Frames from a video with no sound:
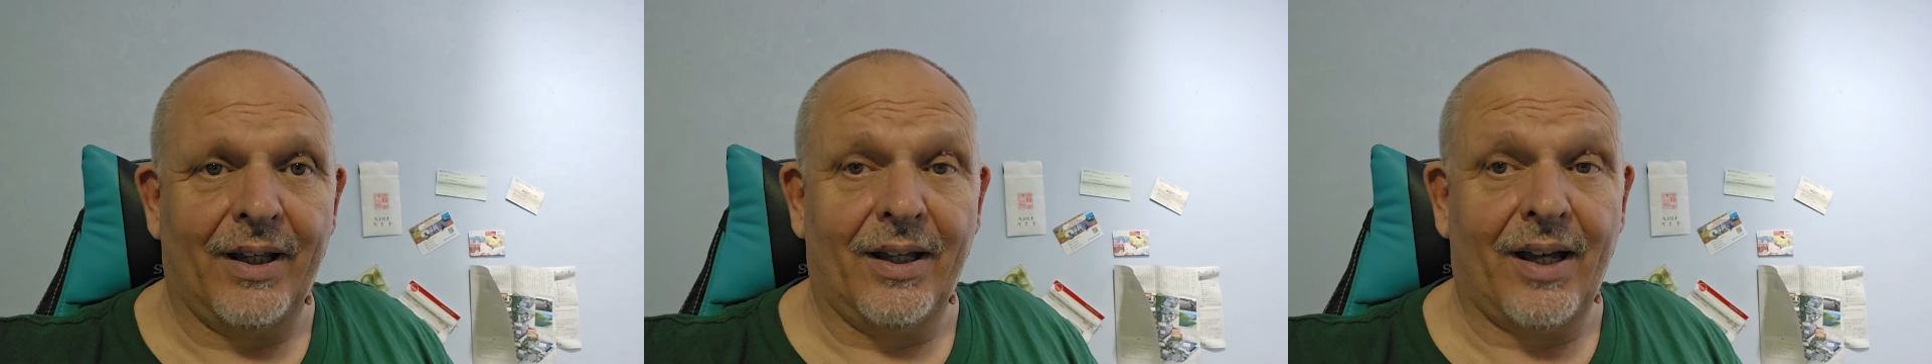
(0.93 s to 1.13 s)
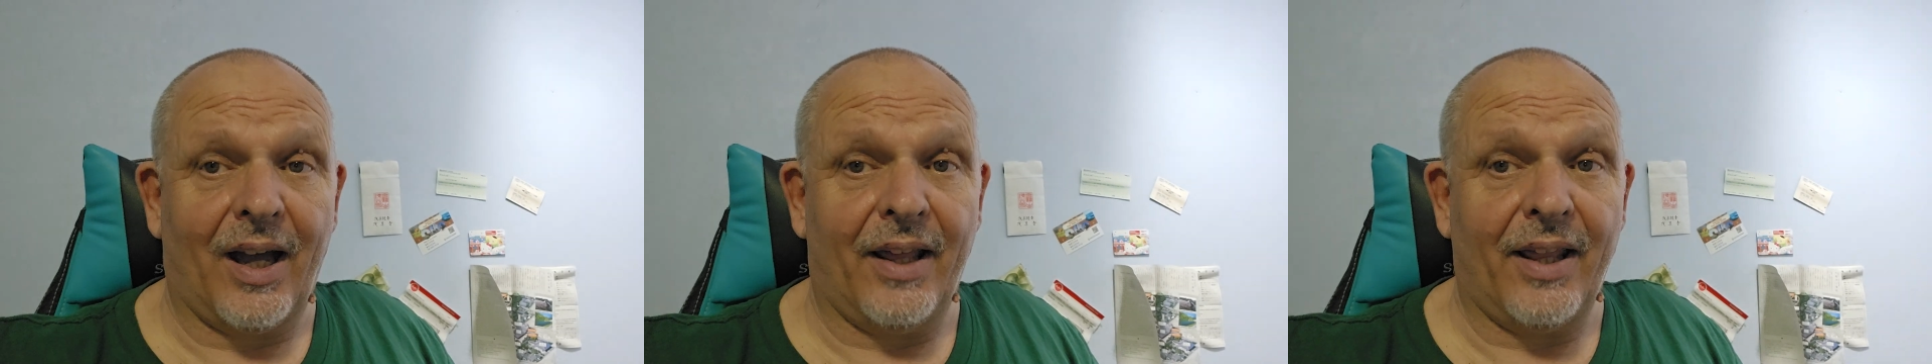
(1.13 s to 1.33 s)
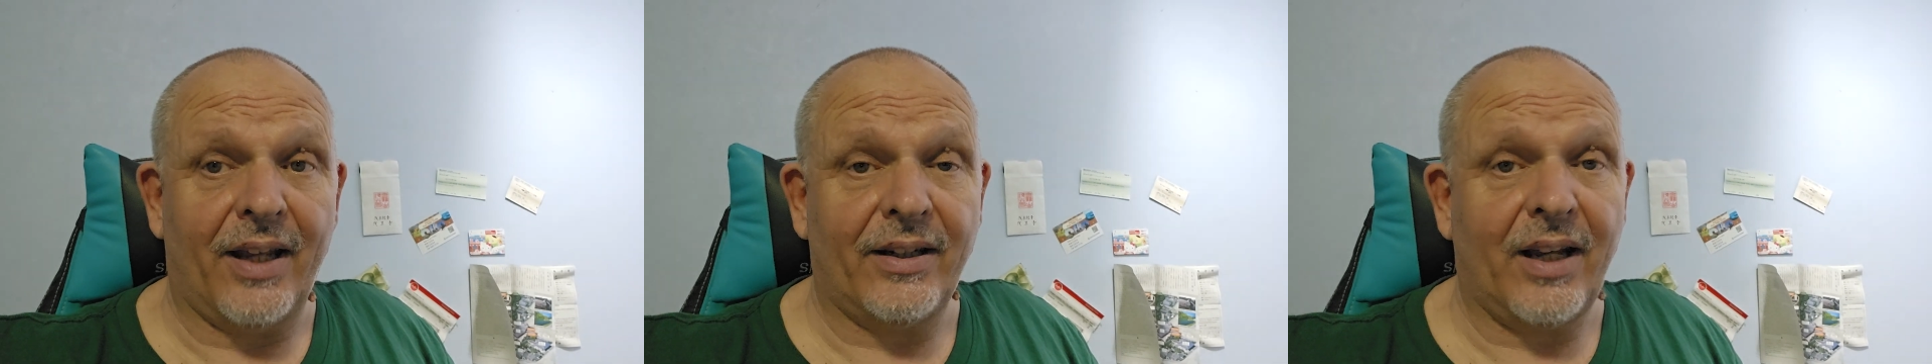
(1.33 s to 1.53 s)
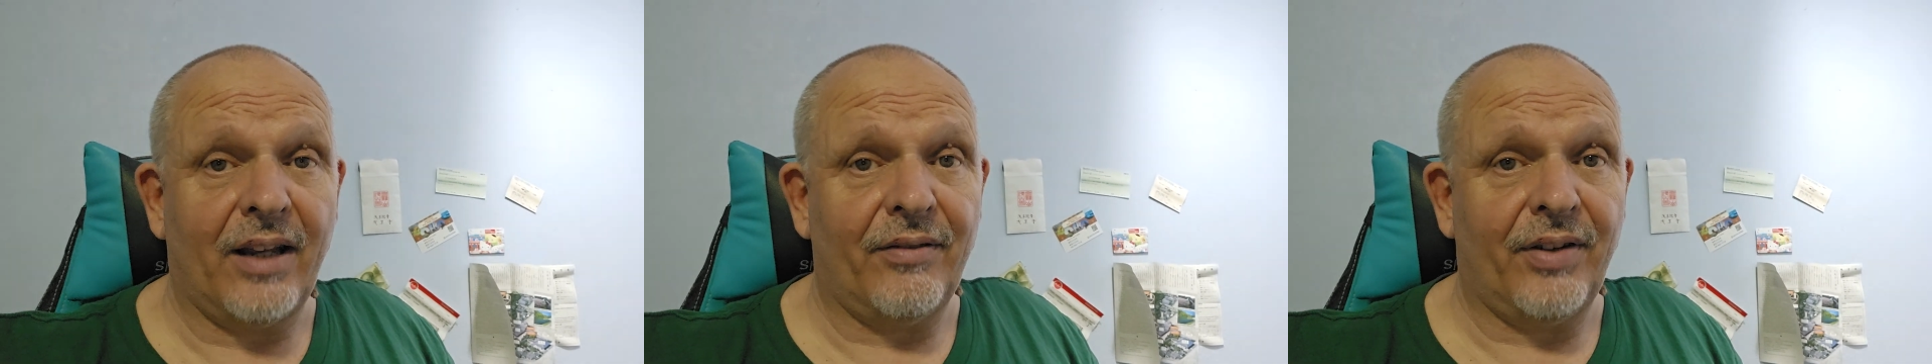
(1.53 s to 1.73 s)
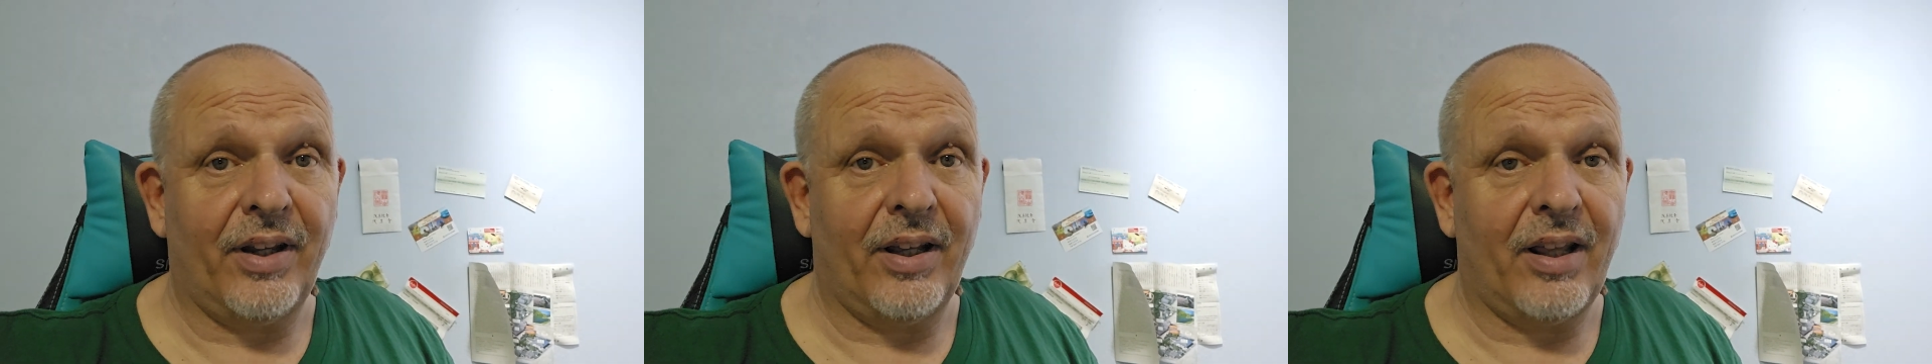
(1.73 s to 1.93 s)
Hi there,
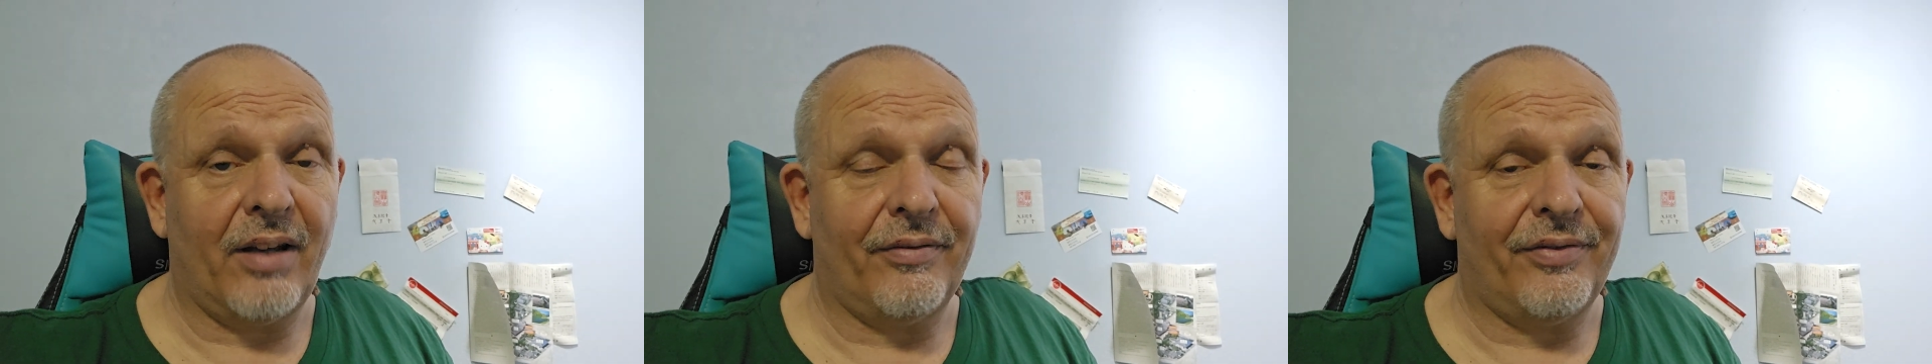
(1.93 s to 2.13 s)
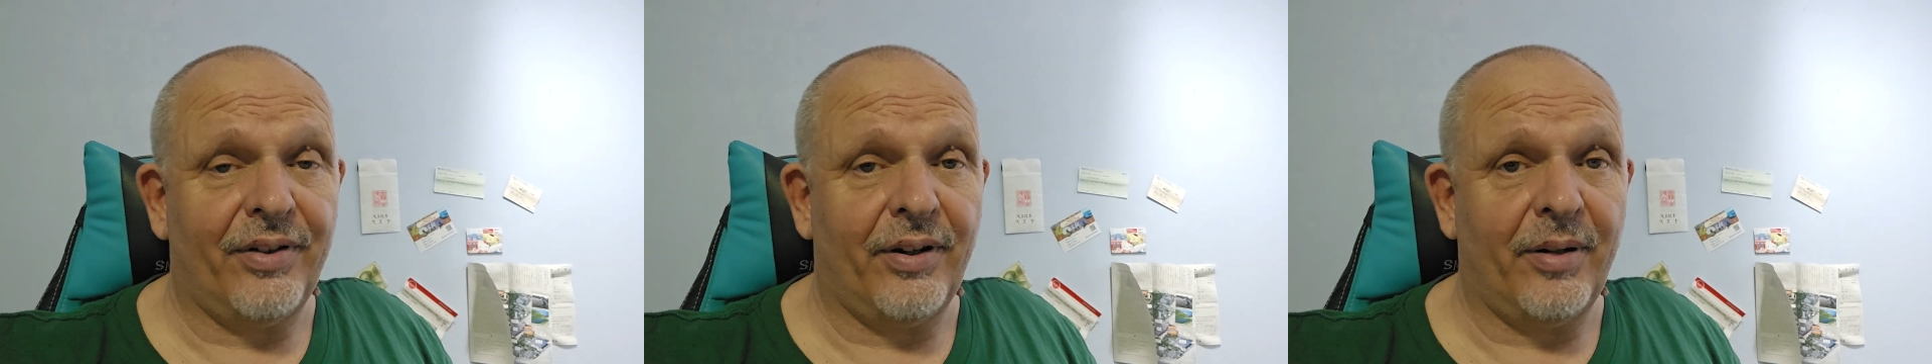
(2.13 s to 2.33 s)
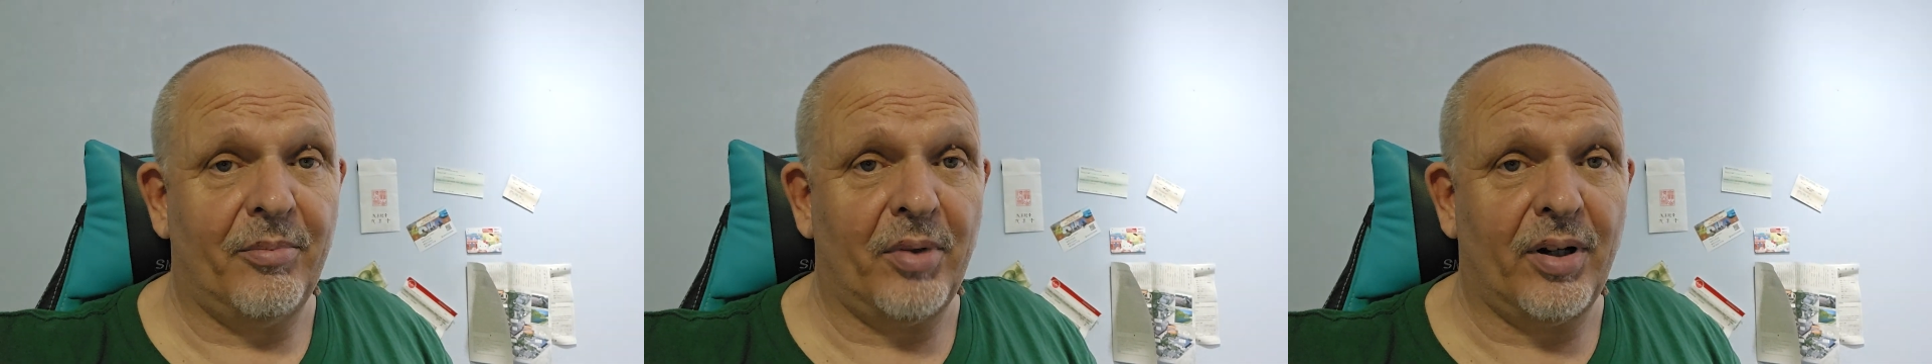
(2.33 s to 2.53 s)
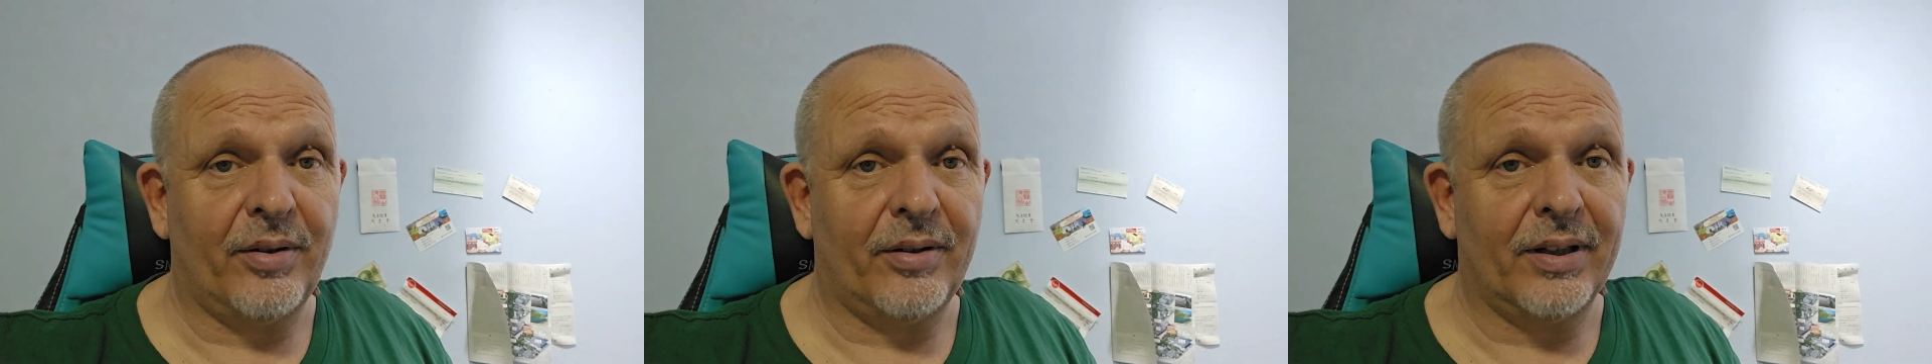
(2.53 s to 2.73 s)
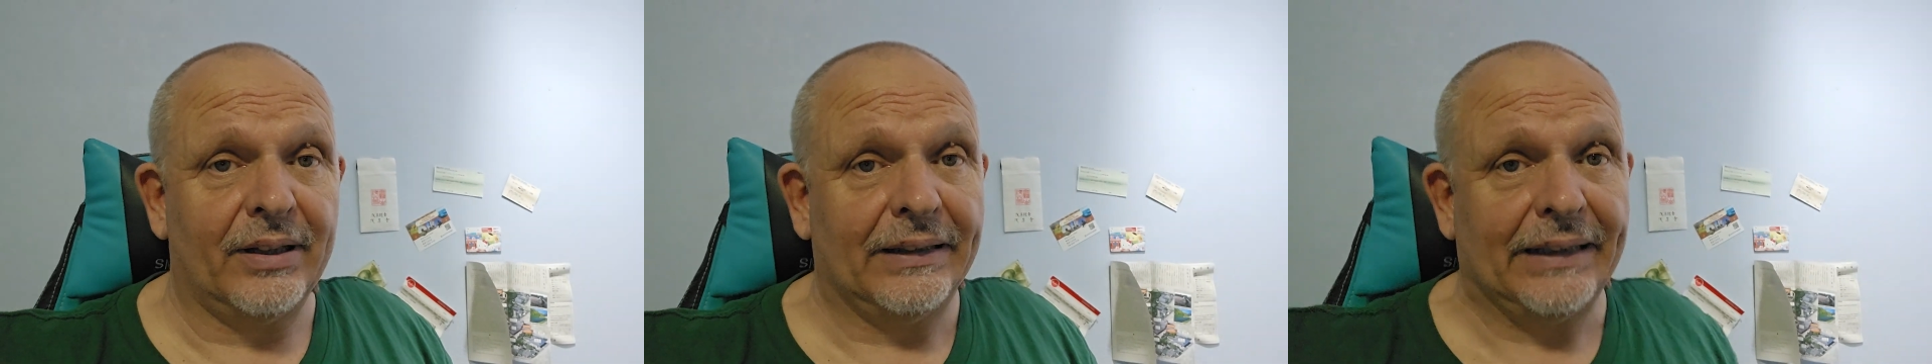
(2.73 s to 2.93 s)
Dave here, that foreign
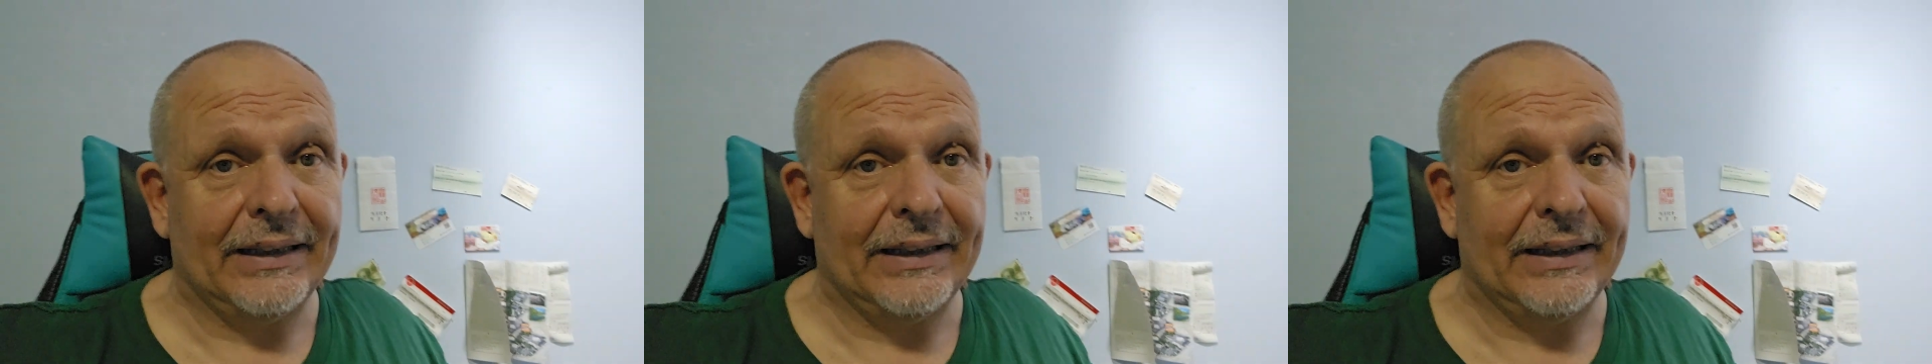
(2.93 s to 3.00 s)
bloke